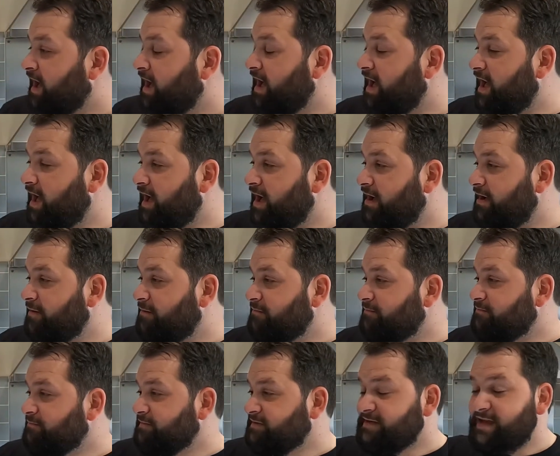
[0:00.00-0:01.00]

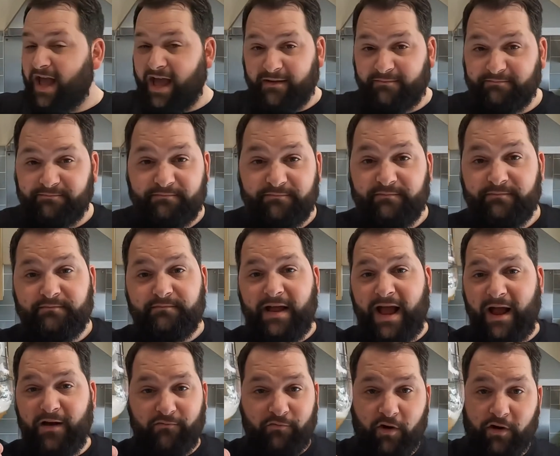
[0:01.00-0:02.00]
Yeah.
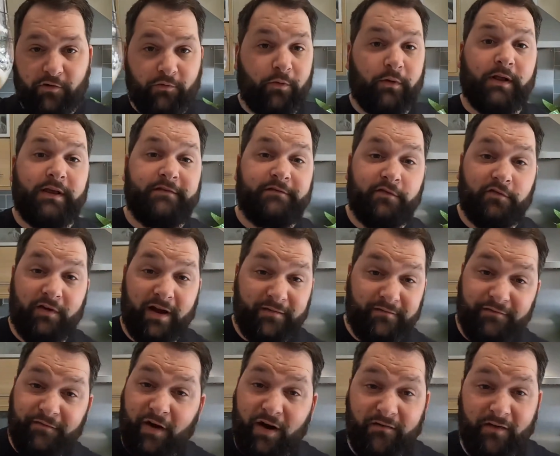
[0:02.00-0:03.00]
Outright quality from Grain,
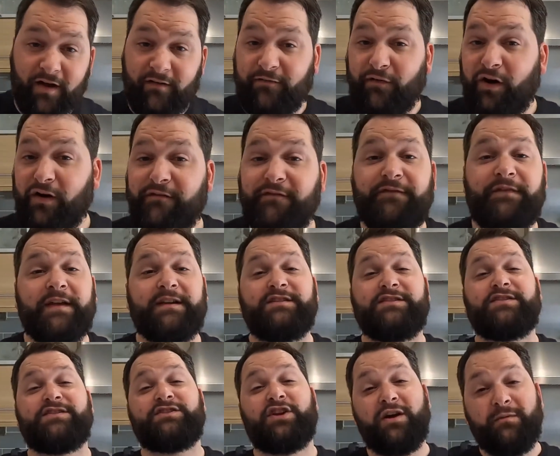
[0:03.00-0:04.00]
5 out of 5. Thanks
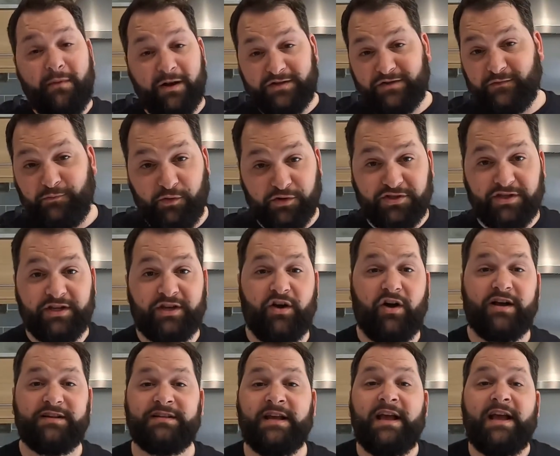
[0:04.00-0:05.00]
so much for watching,
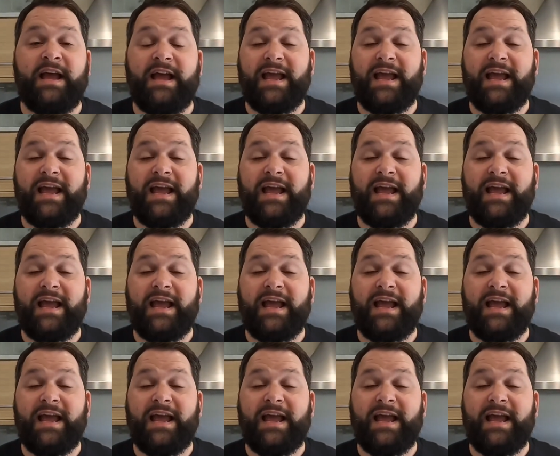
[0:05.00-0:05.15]
guys.